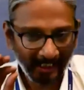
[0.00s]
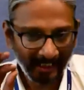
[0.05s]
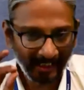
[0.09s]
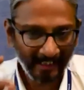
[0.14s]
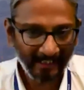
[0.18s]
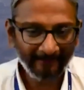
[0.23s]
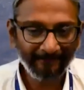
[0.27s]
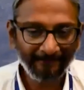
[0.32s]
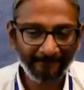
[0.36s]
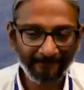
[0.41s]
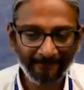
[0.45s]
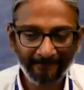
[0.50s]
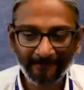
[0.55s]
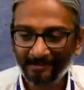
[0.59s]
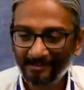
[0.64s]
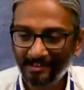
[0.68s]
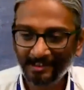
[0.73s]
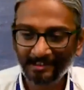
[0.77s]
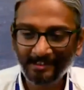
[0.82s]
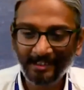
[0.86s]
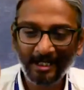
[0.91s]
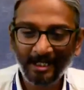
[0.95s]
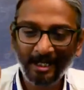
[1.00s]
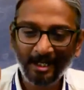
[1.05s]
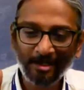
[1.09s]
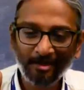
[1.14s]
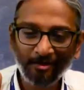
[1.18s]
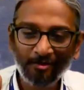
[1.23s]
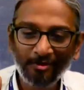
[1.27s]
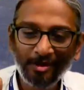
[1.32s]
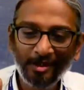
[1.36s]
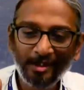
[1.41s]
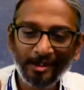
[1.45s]
There
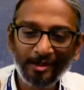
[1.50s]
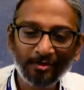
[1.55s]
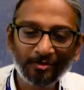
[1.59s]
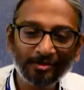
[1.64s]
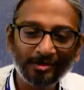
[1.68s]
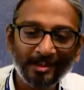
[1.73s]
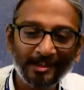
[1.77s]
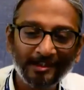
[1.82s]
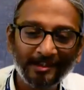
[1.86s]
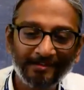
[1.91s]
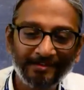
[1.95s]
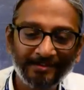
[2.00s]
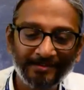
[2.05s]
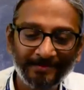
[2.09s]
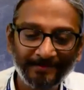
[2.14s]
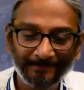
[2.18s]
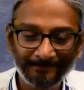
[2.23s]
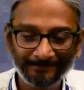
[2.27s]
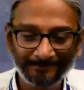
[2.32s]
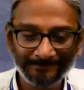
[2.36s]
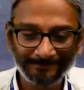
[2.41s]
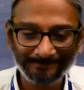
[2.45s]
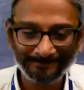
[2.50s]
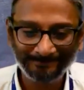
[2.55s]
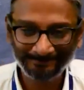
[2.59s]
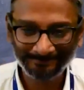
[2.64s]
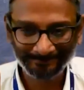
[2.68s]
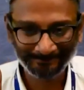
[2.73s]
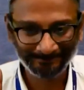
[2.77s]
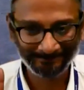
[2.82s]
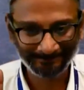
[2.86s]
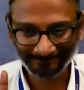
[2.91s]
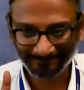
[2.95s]
are only two things.
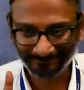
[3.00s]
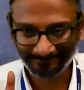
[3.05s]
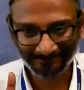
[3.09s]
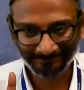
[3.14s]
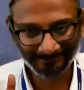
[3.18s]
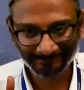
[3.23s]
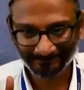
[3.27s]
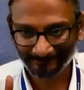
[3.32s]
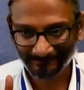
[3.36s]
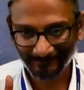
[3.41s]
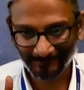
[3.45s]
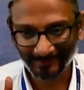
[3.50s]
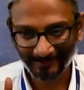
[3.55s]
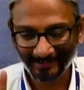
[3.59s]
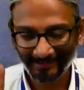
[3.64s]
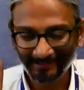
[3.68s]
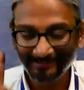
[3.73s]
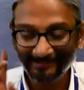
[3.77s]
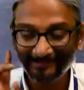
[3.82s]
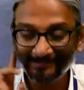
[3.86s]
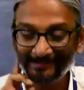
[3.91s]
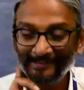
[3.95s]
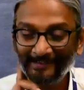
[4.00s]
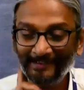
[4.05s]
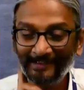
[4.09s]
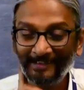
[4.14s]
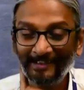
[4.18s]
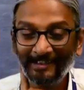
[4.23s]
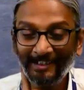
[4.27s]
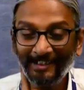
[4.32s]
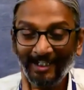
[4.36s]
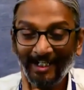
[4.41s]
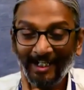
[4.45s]
Okay.
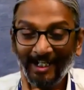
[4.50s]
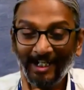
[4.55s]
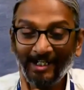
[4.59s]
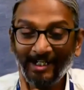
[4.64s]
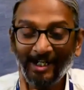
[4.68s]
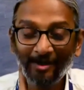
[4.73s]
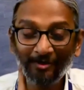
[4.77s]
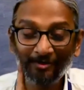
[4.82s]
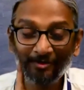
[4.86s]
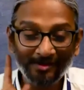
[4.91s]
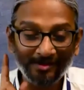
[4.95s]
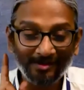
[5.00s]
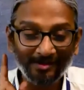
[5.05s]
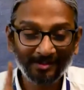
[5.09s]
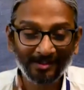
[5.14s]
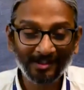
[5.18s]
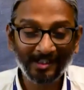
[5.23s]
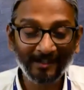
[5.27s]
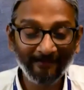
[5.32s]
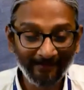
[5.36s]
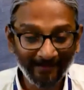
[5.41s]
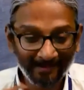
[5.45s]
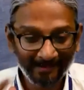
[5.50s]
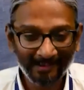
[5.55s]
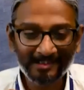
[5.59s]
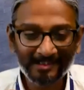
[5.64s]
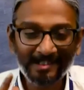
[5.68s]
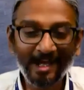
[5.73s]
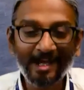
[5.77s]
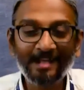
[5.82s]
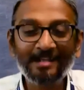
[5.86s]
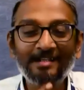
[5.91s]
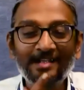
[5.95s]
Now, giving this
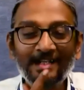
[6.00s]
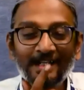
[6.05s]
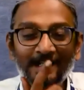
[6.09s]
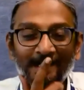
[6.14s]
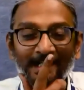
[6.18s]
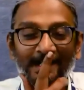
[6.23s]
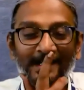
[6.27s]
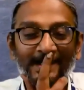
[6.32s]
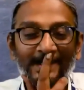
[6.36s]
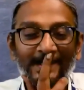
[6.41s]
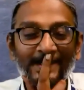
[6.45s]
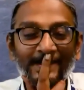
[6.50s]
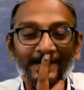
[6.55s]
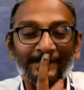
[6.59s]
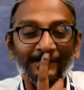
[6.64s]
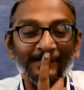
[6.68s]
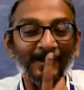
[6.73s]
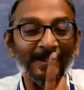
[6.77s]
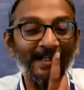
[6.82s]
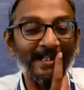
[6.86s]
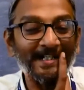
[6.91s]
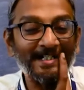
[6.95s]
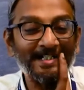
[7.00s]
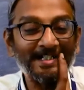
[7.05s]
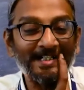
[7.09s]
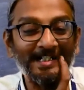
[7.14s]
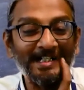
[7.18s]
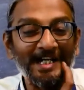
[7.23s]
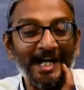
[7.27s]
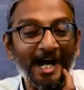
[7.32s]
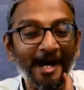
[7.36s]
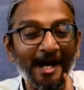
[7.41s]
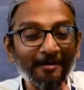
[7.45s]
answer is
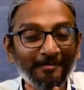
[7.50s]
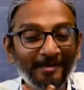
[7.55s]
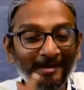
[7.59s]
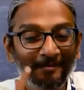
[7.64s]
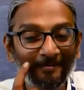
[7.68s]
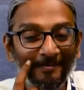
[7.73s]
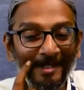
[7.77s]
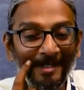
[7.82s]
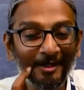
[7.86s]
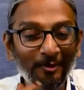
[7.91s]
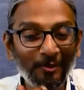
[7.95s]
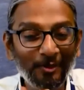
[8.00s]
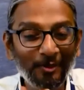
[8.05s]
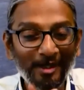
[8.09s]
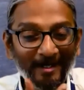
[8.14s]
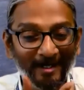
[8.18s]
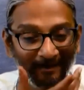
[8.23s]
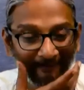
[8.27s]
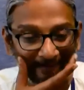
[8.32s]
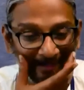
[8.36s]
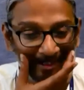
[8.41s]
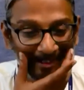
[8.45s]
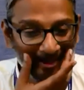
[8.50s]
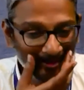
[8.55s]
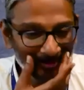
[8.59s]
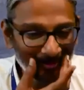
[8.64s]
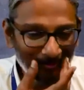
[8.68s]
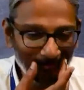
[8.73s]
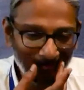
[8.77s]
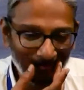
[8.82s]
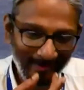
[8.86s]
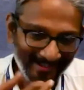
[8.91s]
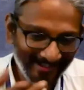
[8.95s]
potentially harming my own revenue,
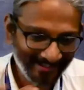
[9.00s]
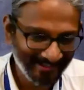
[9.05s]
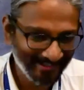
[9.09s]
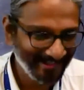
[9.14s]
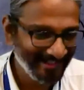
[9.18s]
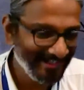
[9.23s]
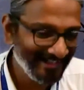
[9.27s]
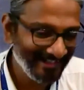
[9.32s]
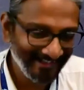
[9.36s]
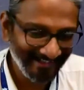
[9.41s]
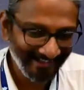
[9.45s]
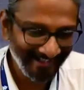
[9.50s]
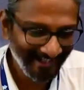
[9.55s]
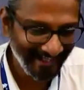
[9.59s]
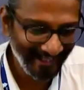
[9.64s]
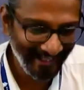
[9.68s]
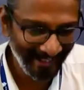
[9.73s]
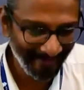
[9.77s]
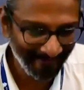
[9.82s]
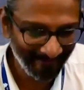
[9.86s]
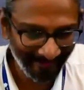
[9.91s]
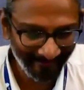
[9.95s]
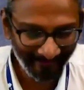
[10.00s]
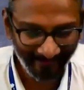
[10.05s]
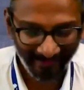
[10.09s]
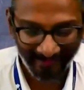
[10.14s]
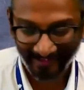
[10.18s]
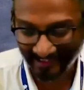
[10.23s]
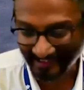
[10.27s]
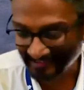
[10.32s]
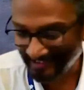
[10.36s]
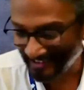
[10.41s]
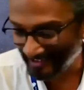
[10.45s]
but still, I've never
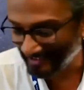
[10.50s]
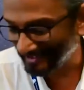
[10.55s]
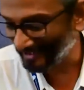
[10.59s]
let that